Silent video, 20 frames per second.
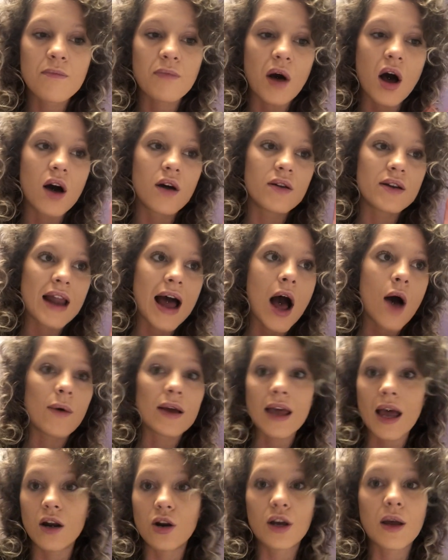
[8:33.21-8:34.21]
But now,
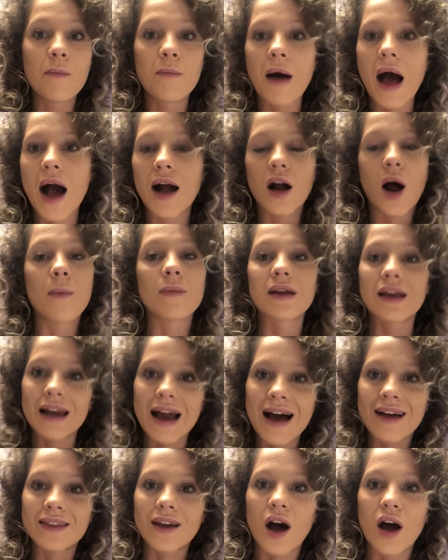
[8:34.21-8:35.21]
again, looking back, I'm
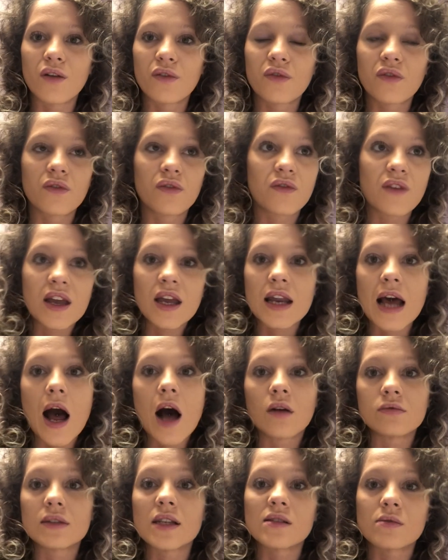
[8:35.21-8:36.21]
glad that I've figured
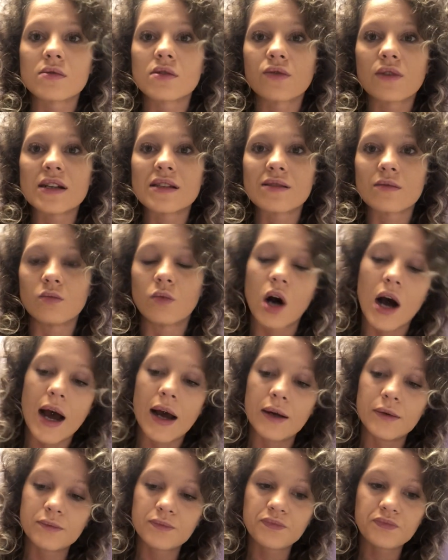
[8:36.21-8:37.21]
out this was a reason
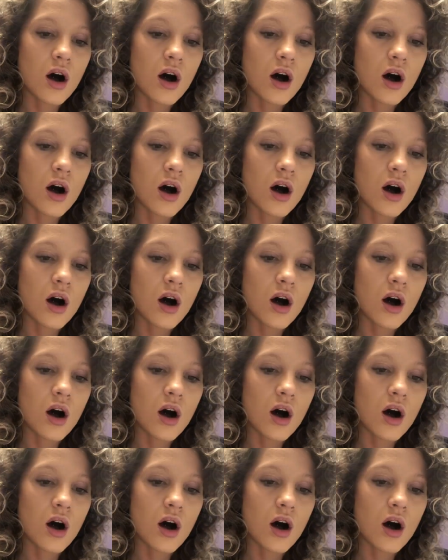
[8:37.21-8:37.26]
why.